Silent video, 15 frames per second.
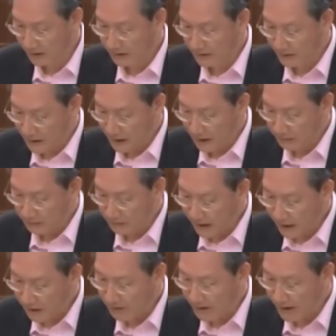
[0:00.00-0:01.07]
now,
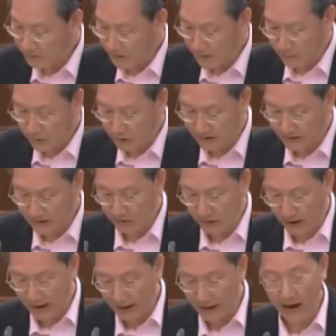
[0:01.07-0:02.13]
now let me proceed to
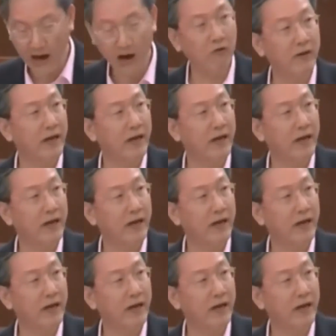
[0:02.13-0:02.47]
highlight how